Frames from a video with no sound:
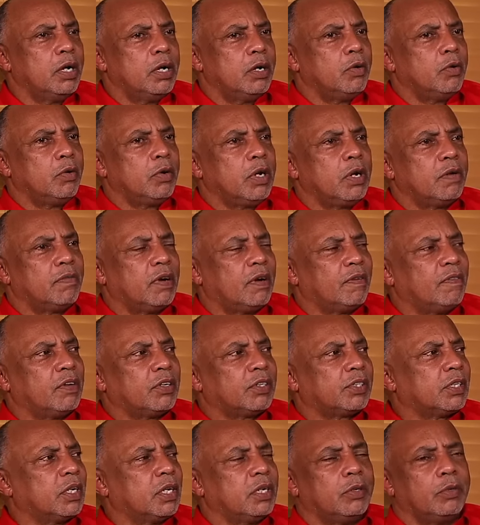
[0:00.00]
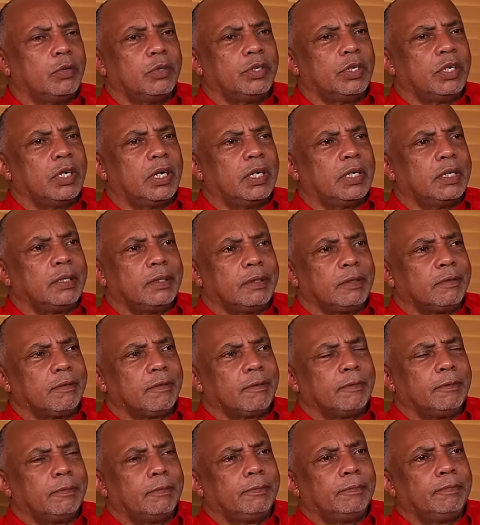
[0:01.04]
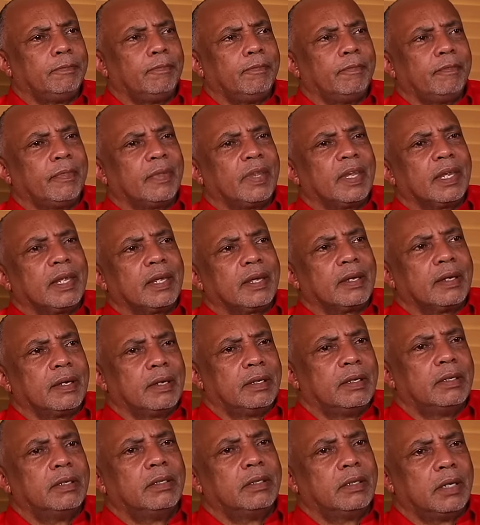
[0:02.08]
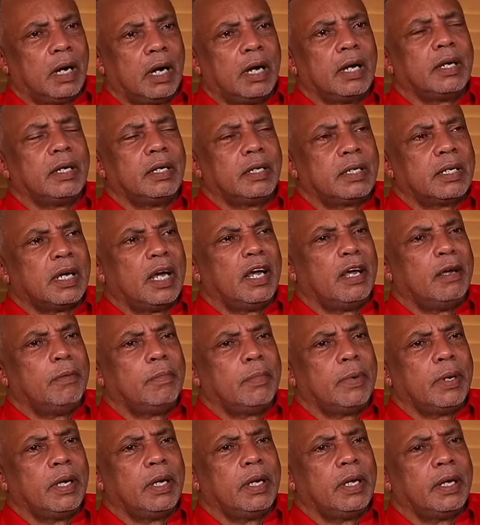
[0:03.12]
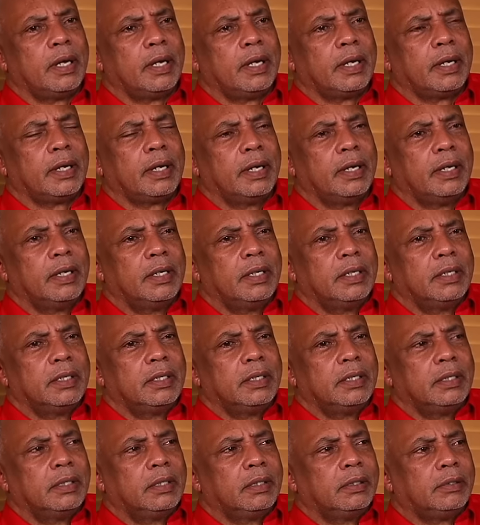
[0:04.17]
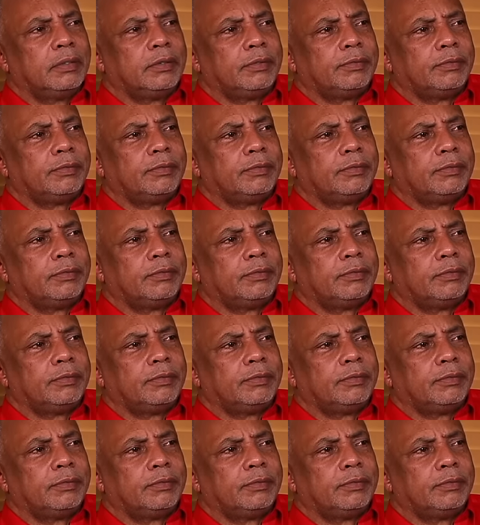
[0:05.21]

I saw the things set up and made the decision I would think is best at the time. At the time, yeah, so